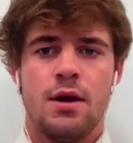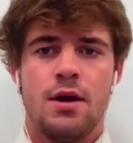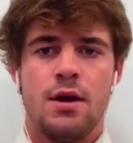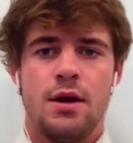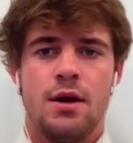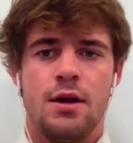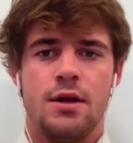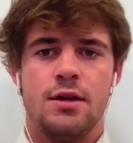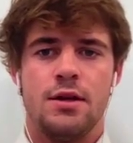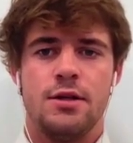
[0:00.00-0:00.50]

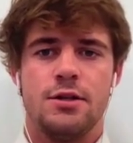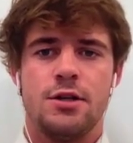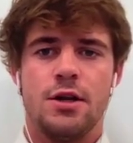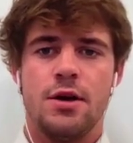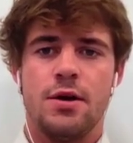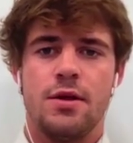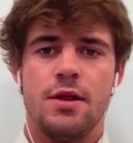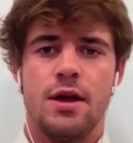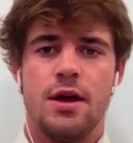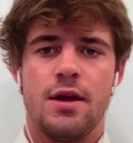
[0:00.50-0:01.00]
And
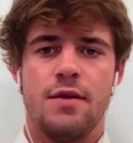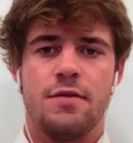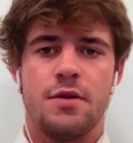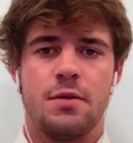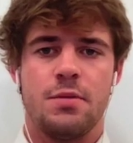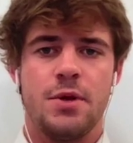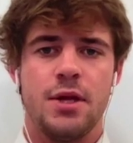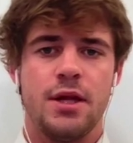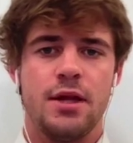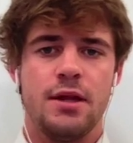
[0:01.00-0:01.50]
so they've
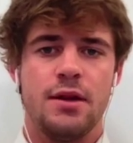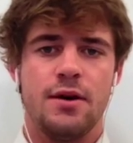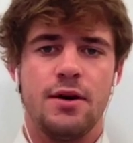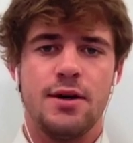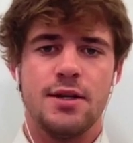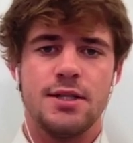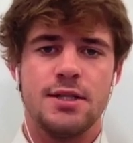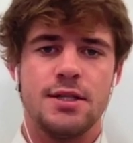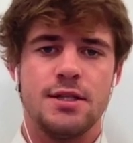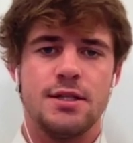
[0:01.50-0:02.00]
completely
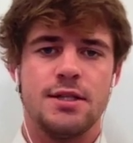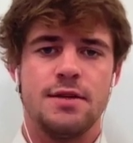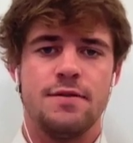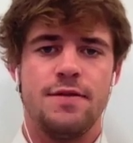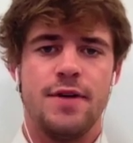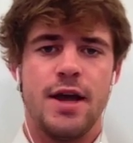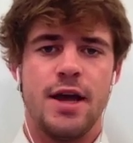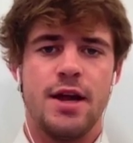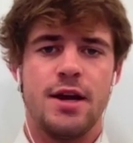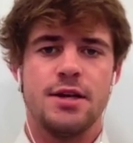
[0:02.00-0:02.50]
lost this
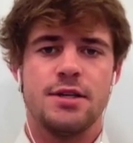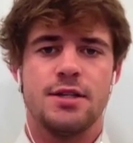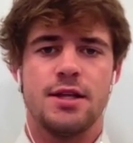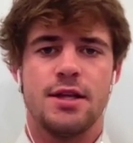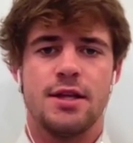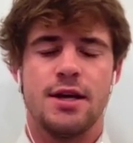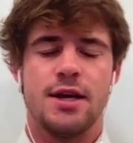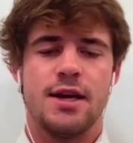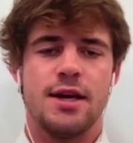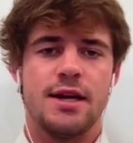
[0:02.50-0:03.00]
advantage that
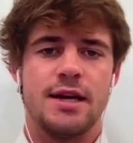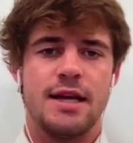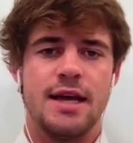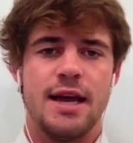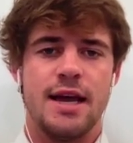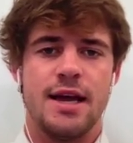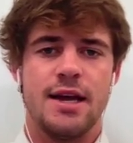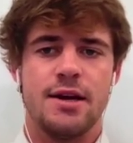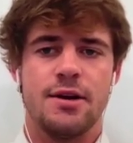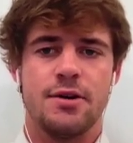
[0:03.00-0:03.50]
they had
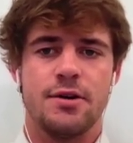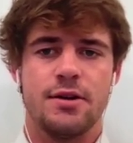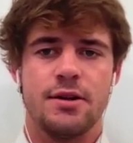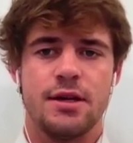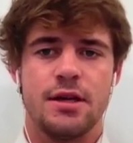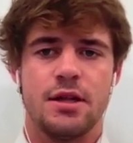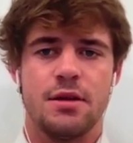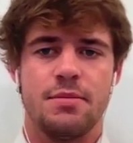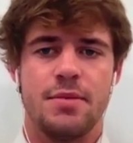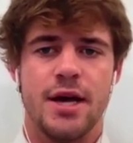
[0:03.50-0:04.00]
gained early
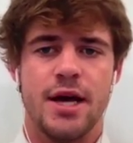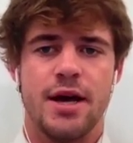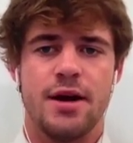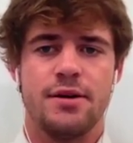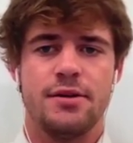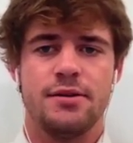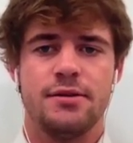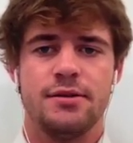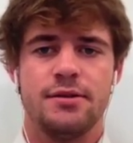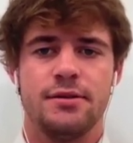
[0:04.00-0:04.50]
in the
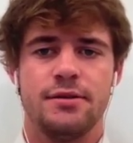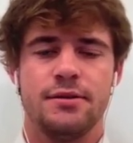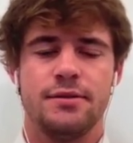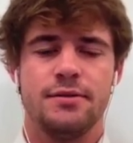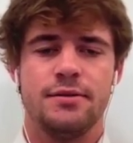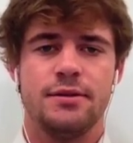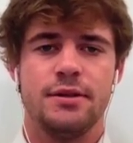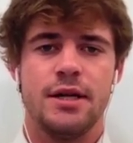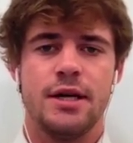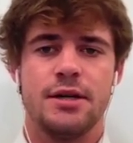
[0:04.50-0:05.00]
battle.
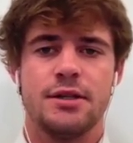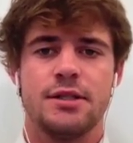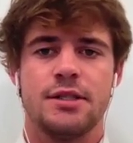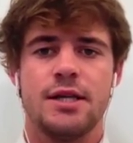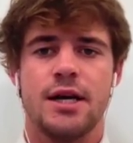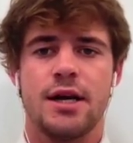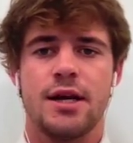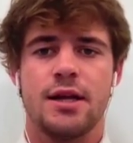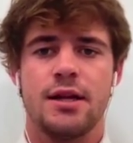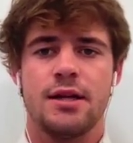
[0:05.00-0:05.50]
Now
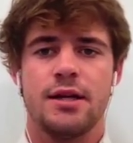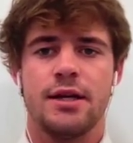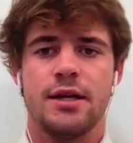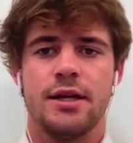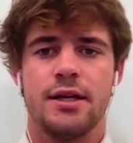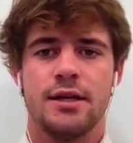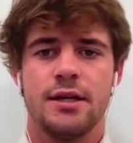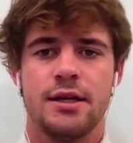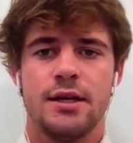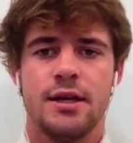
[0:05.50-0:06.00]

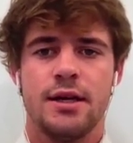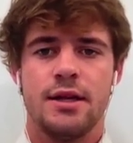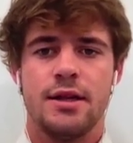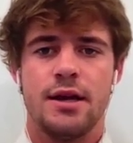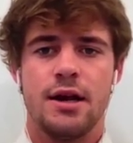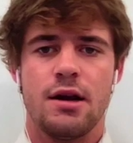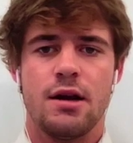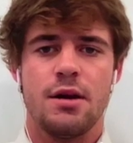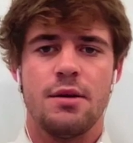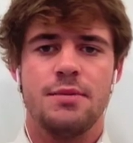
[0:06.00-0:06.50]
secondly,
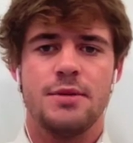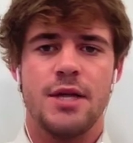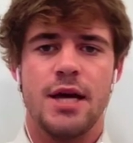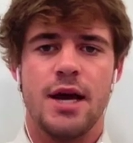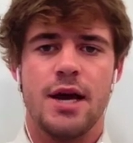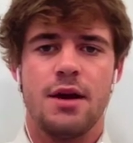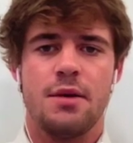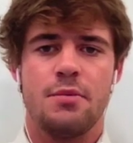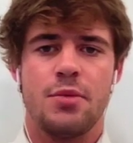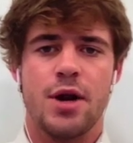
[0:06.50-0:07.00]
the Arabs
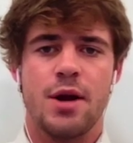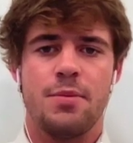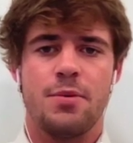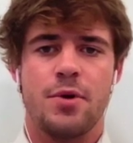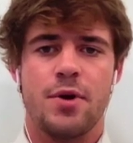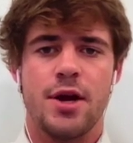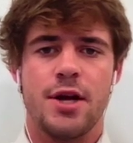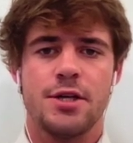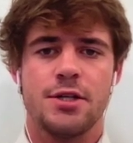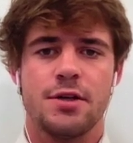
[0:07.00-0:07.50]
had in
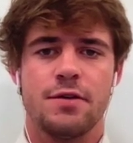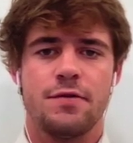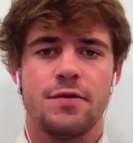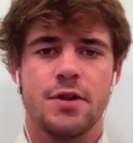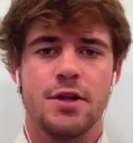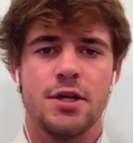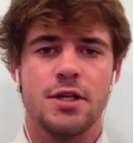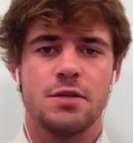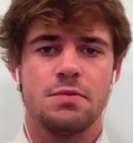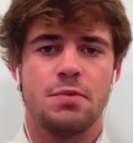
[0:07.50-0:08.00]
preparation for
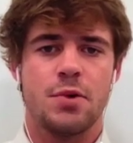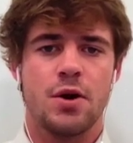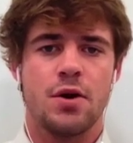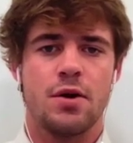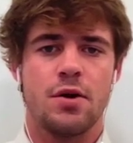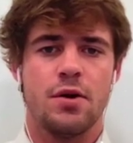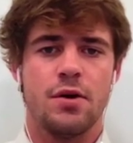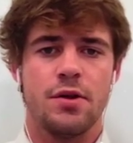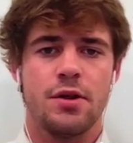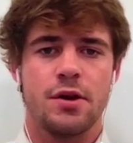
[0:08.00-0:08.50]
this
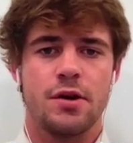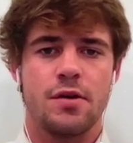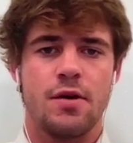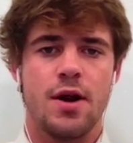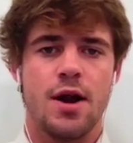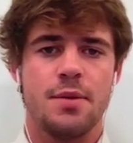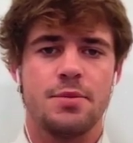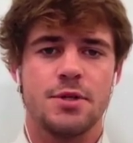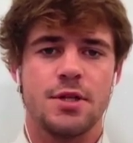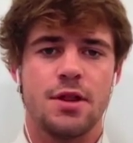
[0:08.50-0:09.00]
burned all the
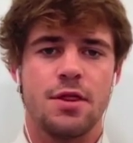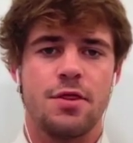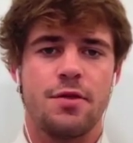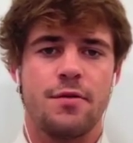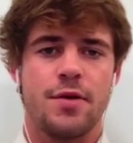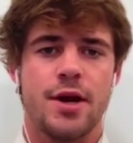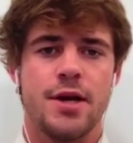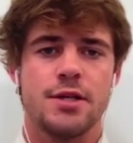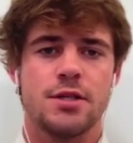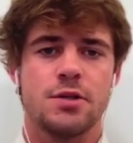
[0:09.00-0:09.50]
crops in
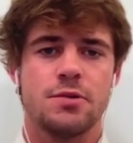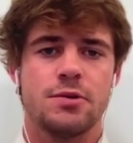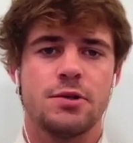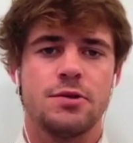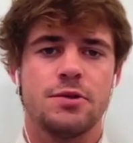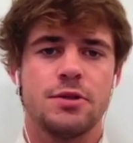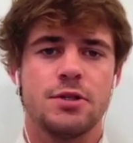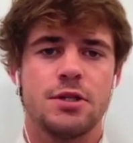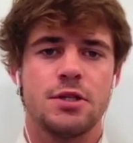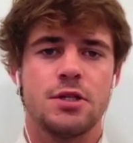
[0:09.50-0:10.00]
Thrace,
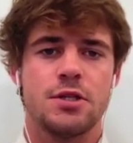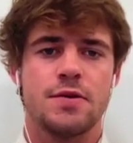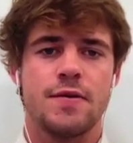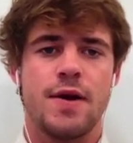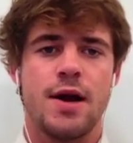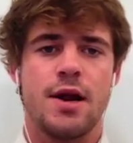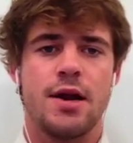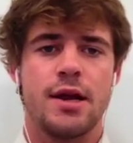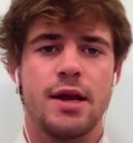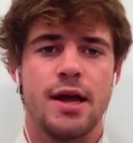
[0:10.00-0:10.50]
which was the
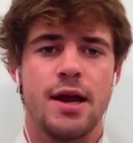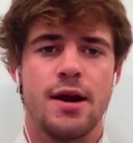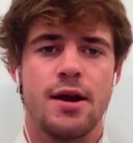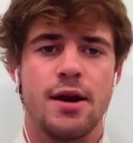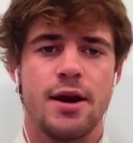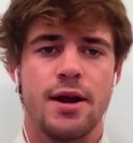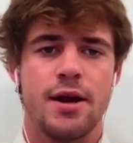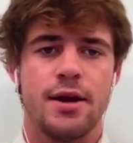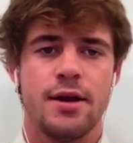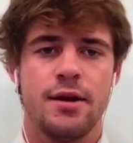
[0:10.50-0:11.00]
surrounding
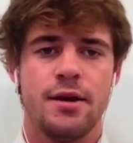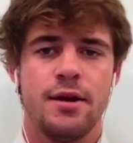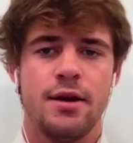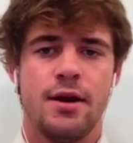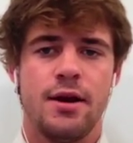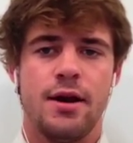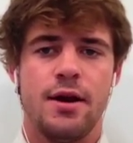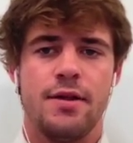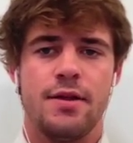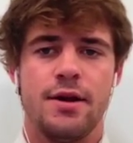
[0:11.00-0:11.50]
area,
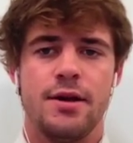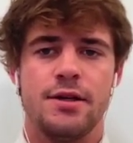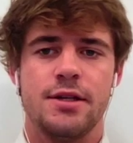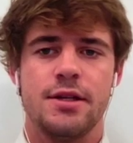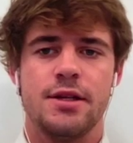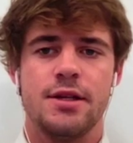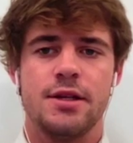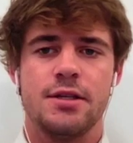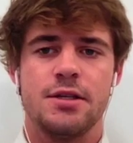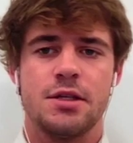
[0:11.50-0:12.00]
and they
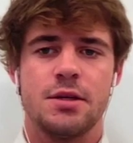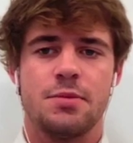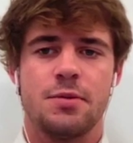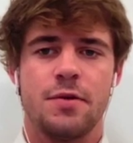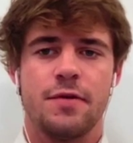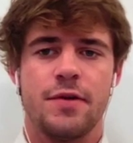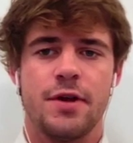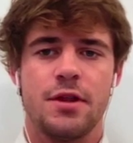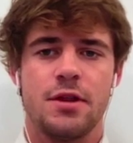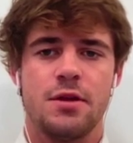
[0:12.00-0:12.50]
did this to
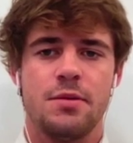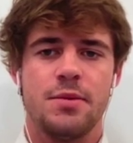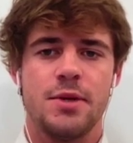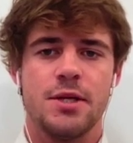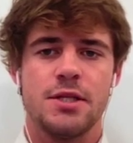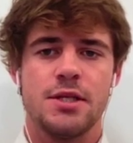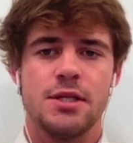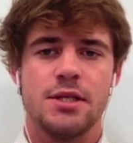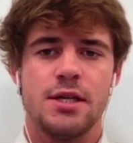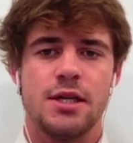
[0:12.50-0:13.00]
prevent the
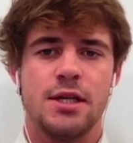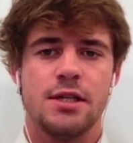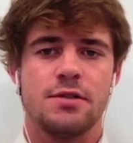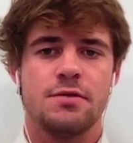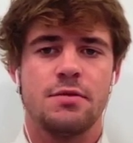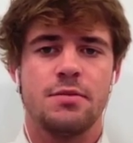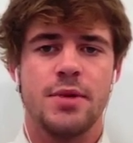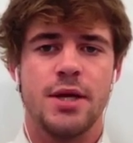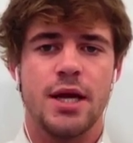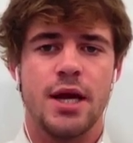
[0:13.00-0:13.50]
Byzantines
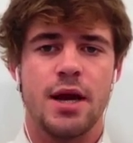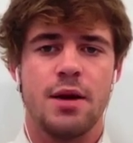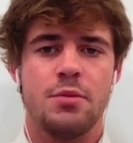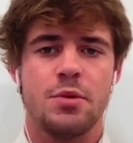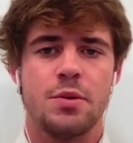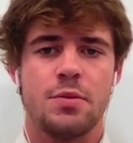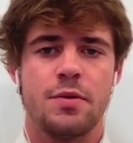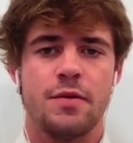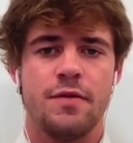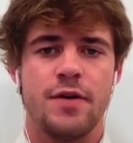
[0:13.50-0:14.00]
from being able
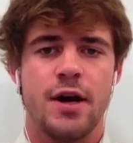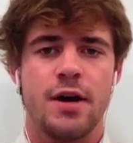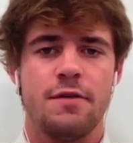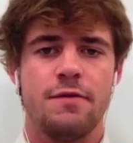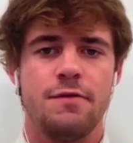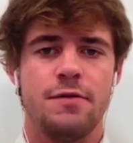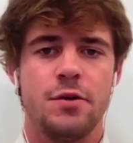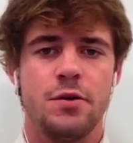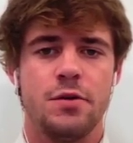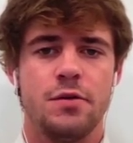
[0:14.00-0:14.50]
to provide
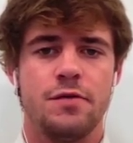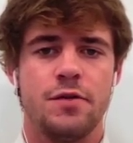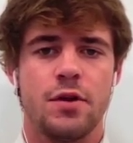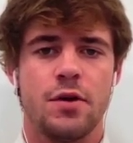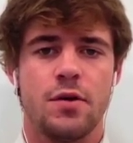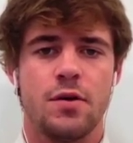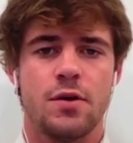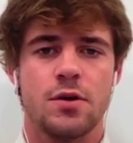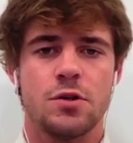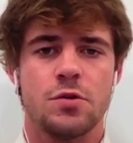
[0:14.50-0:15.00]
food for
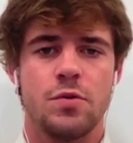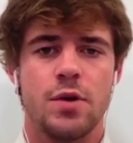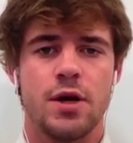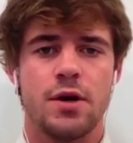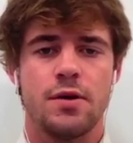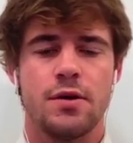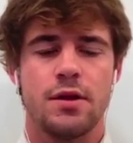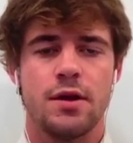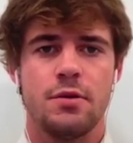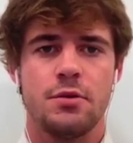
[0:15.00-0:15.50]
the harsh
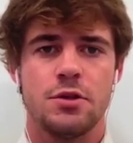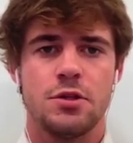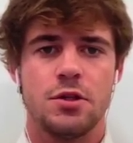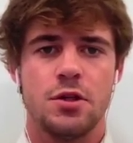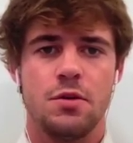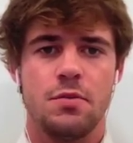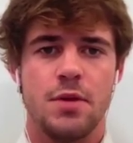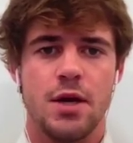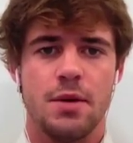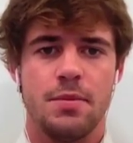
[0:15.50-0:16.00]
winter that would
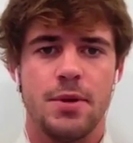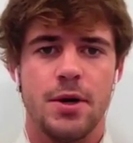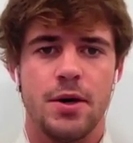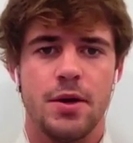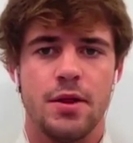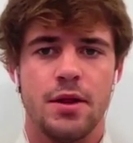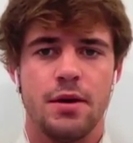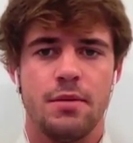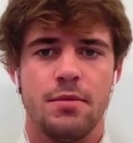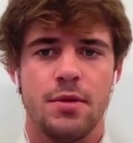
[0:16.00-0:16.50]
soon be
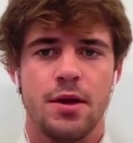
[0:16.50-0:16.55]
upon them.